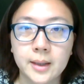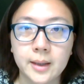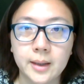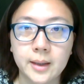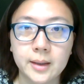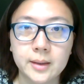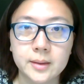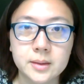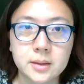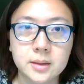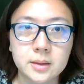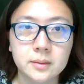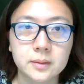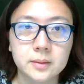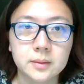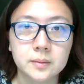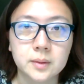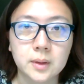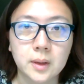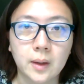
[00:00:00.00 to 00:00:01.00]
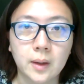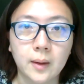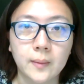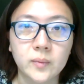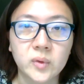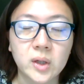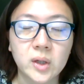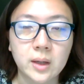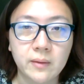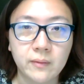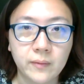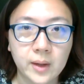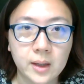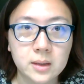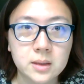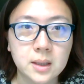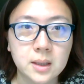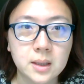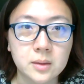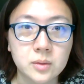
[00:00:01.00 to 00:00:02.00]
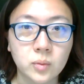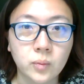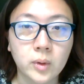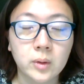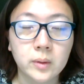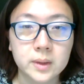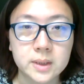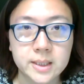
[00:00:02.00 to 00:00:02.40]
And the event is well